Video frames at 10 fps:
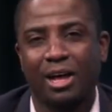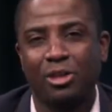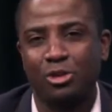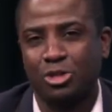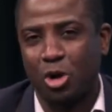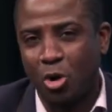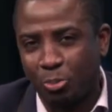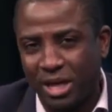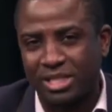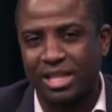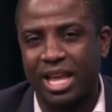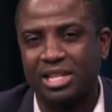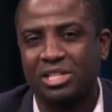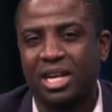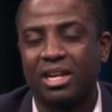You saw Pastor
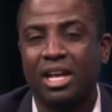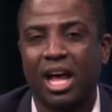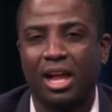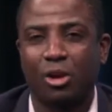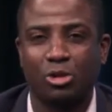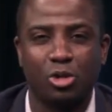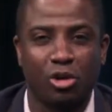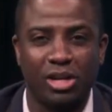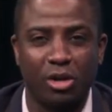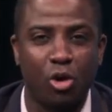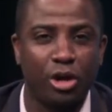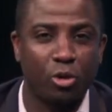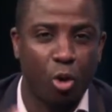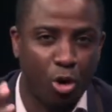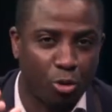Des not too long ago
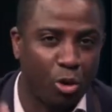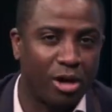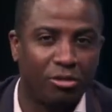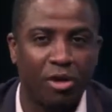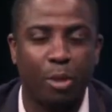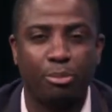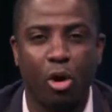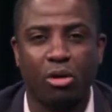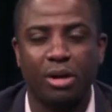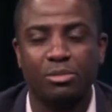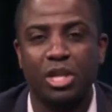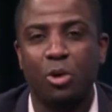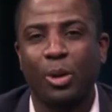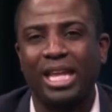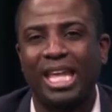on one of our programs
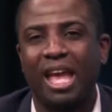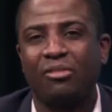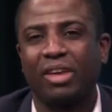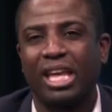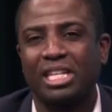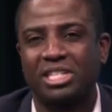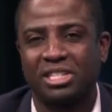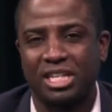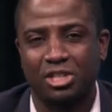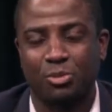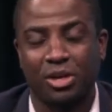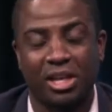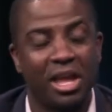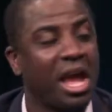when he gave his testimony.